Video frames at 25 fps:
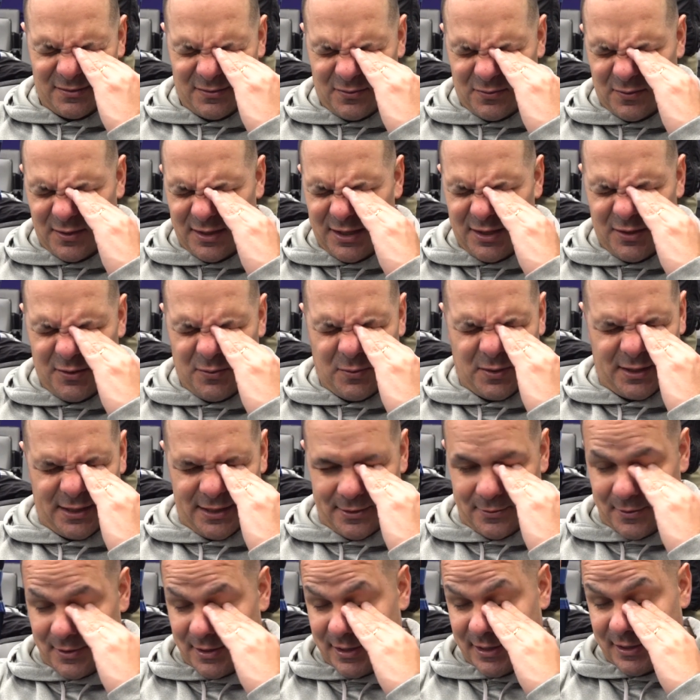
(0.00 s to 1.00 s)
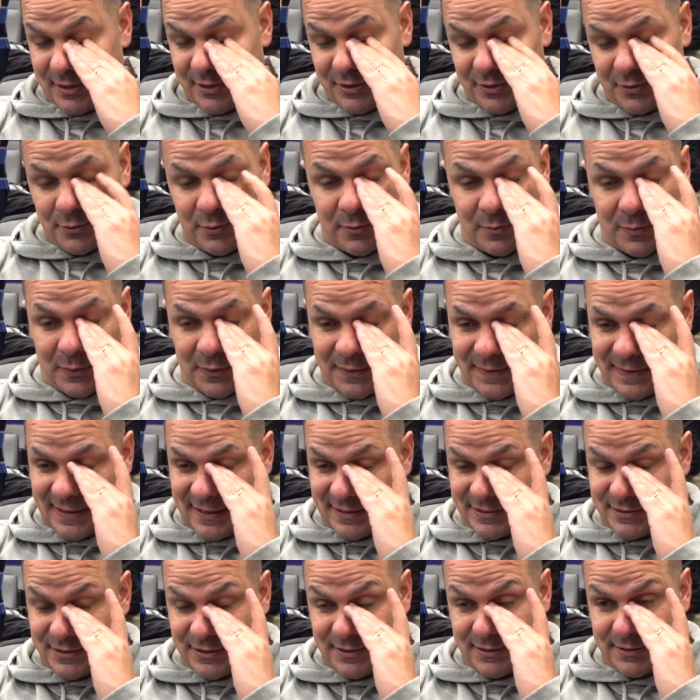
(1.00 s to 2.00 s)
We knew what they were going to do with
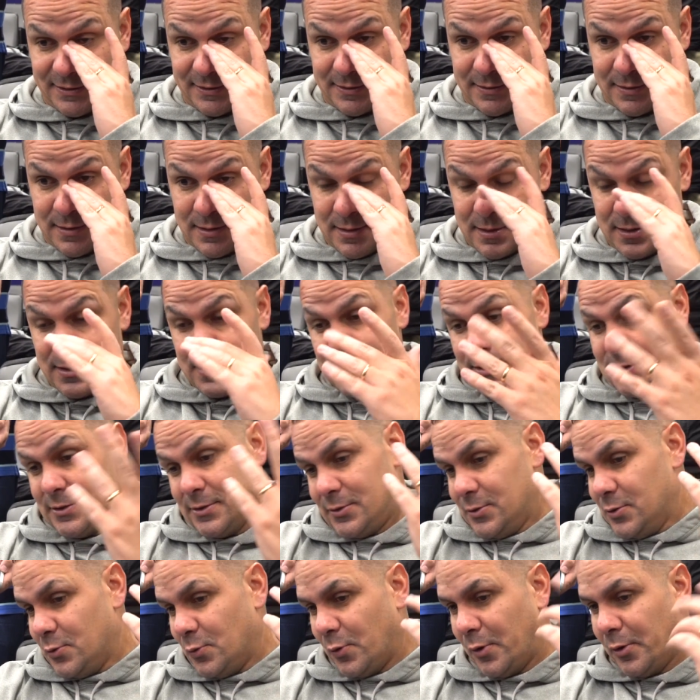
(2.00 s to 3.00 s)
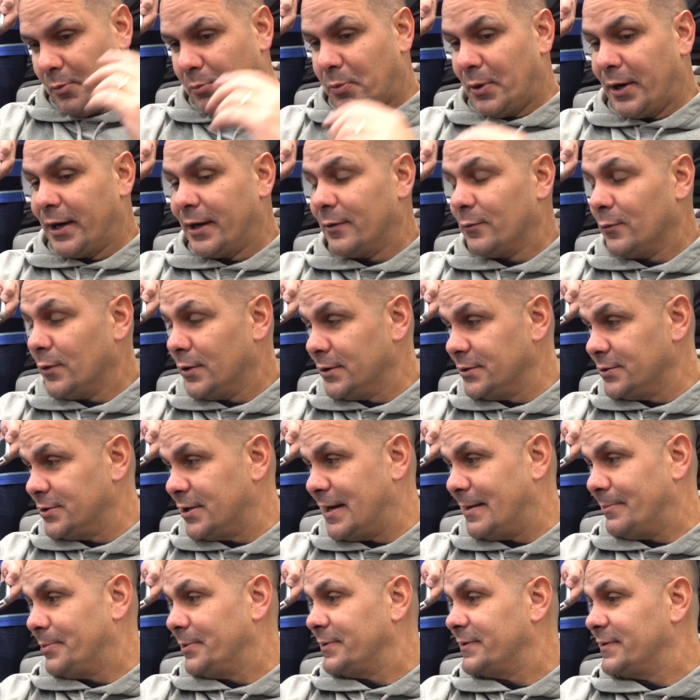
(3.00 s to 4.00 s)
protection. And we were bringing one,
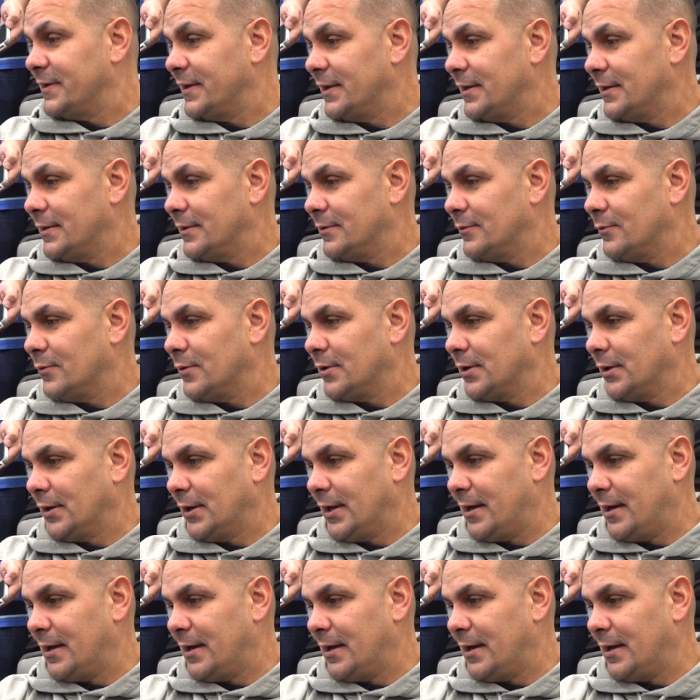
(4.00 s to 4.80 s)
dropping 10, and the one